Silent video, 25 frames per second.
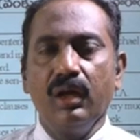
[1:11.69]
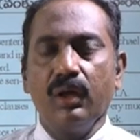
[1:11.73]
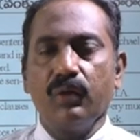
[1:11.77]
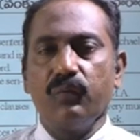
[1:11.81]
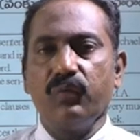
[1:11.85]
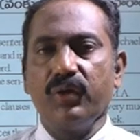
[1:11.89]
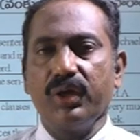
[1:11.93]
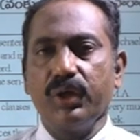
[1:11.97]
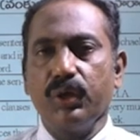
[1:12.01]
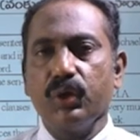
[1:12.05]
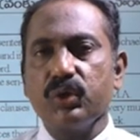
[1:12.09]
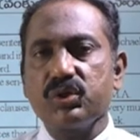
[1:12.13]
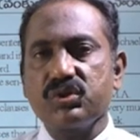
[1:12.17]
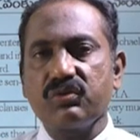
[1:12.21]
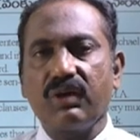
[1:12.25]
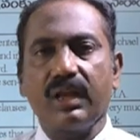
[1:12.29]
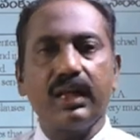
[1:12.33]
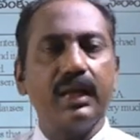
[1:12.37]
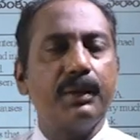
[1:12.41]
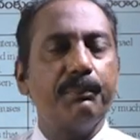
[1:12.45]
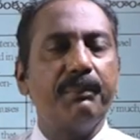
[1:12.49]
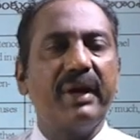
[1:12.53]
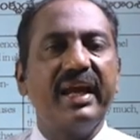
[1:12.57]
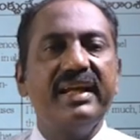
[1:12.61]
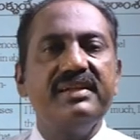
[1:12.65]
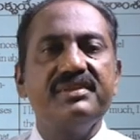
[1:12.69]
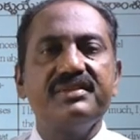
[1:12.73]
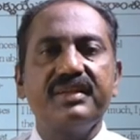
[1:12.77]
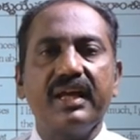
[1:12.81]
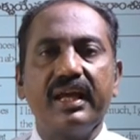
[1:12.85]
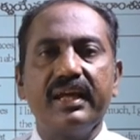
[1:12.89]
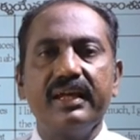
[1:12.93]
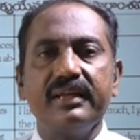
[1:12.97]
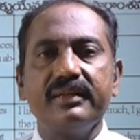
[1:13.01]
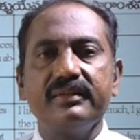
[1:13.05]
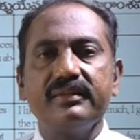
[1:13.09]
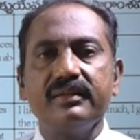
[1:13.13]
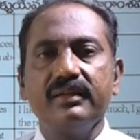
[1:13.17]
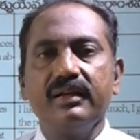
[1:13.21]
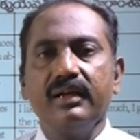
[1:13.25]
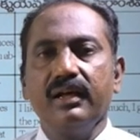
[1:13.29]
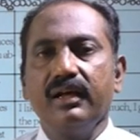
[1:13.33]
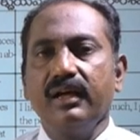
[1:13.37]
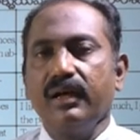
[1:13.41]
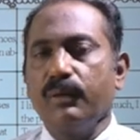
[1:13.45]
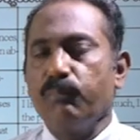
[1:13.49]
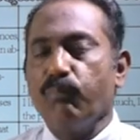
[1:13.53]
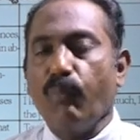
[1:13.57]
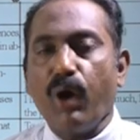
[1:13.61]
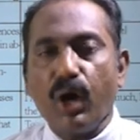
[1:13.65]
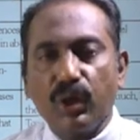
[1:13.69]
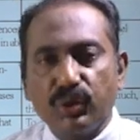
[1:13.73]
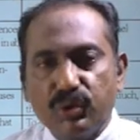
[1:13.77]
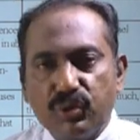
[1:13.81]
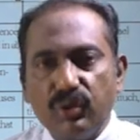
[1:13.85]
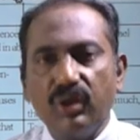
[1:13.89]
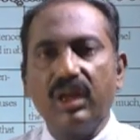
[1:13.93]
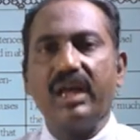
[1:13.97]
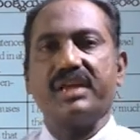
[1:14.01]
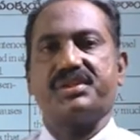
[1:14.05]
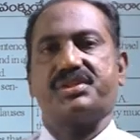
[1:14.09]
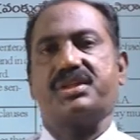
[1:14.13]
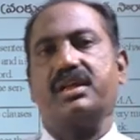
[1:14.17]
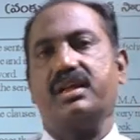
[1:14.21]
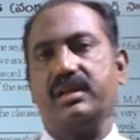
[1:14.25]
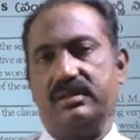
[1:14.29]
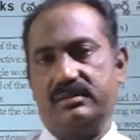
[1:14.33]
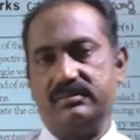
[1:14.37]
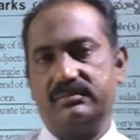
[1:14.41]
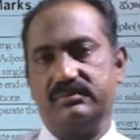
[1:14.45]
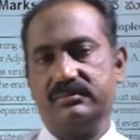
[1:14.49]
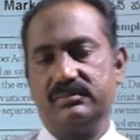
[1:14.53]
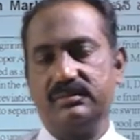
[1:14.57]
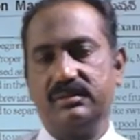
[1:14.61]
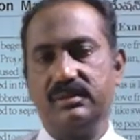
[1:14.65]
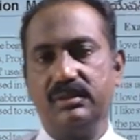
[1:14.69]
we usually maintain modulation